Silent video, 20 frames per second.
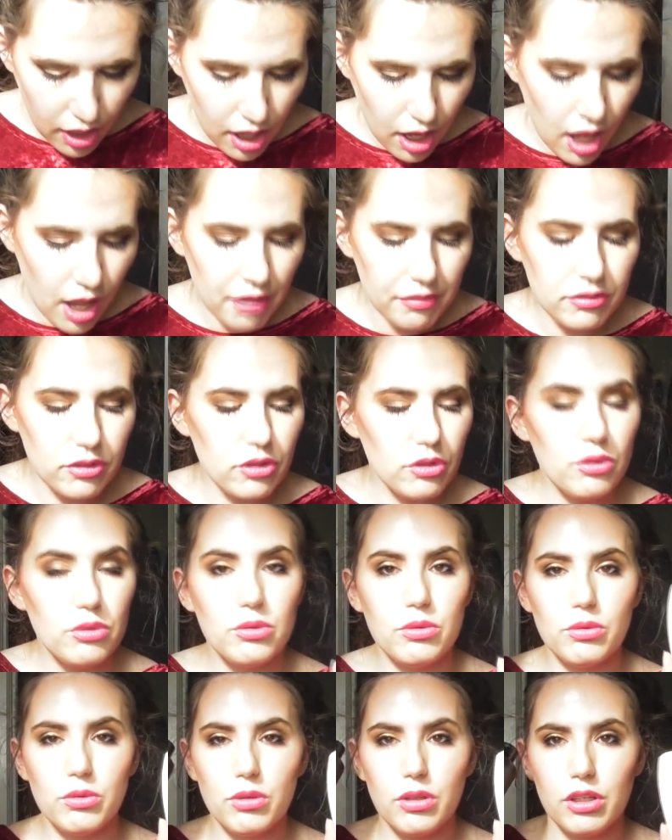I have
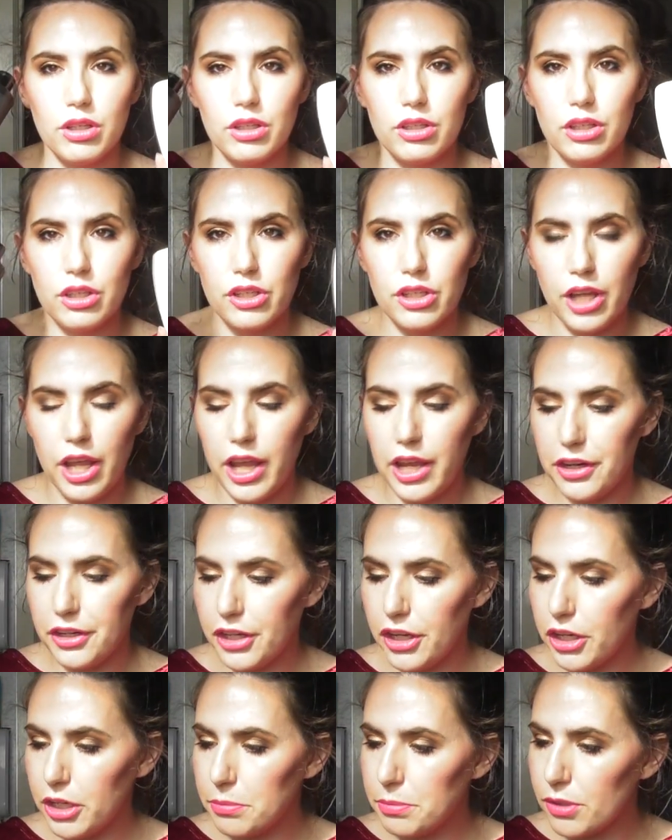2 hair
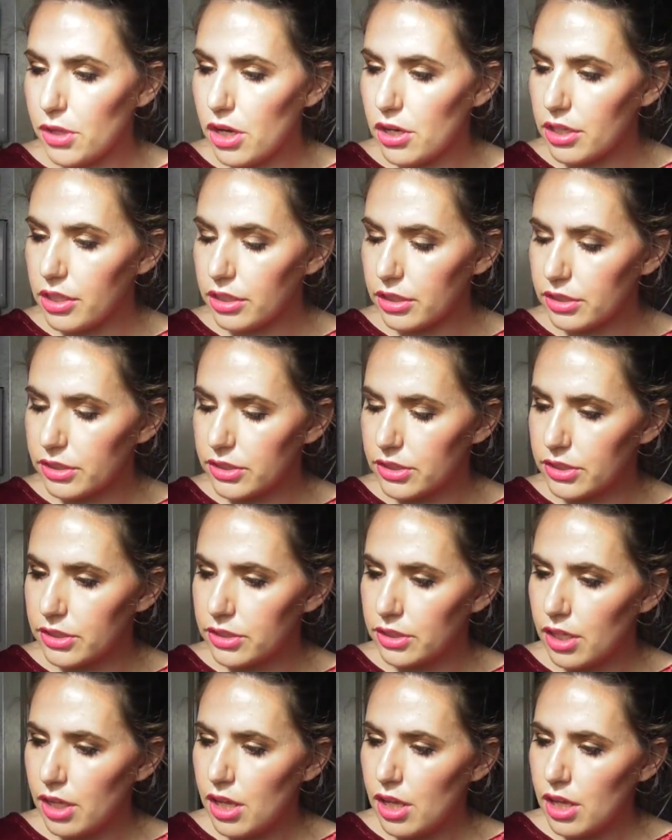care
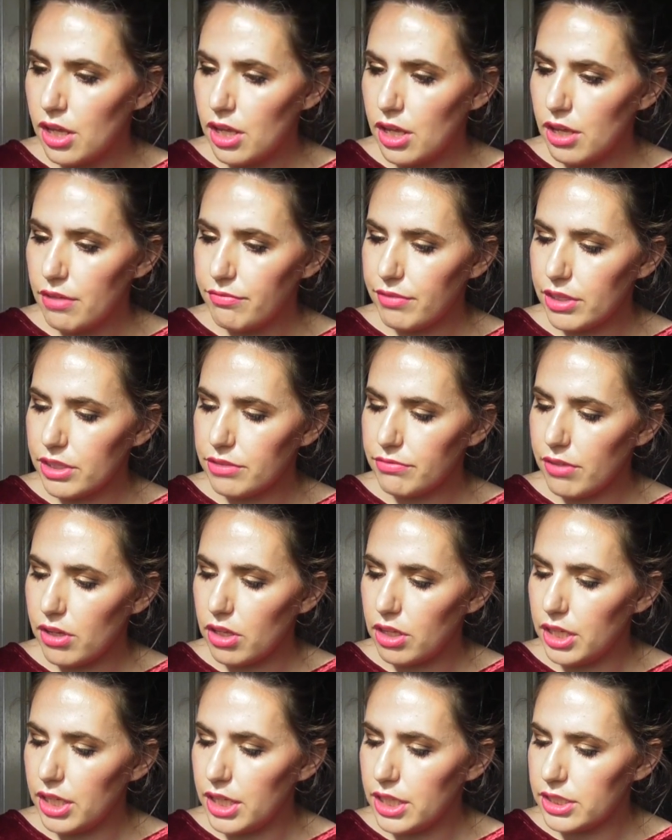products. First of
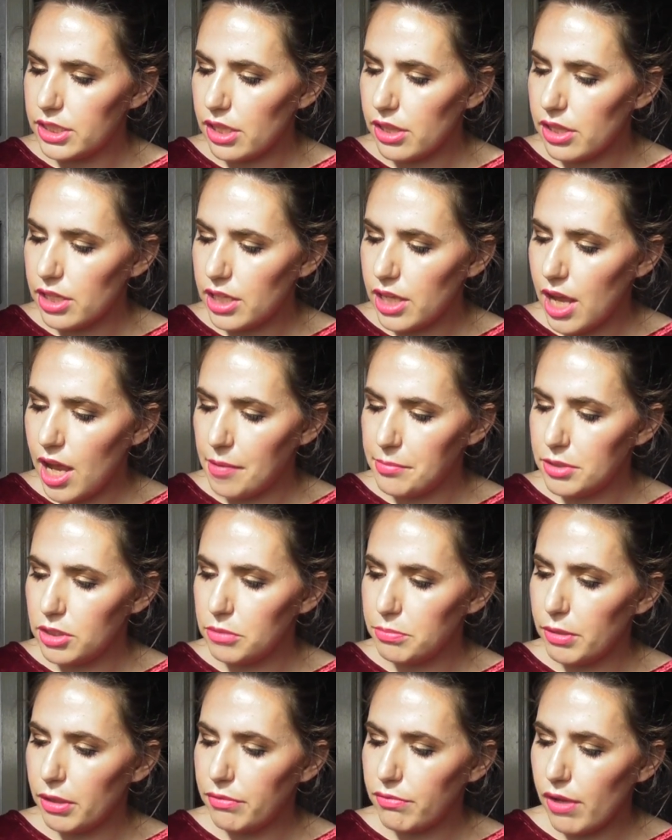all is the
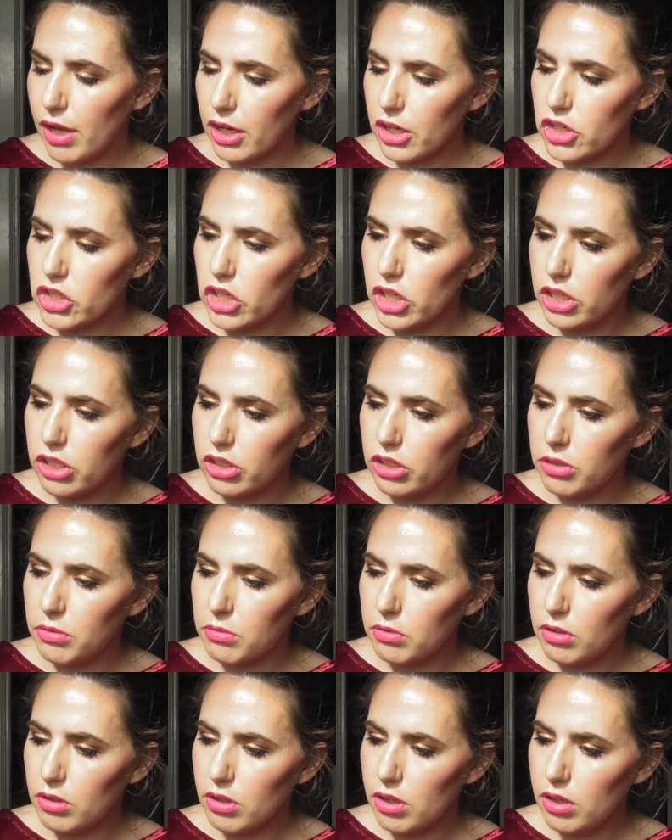Absolute Perfection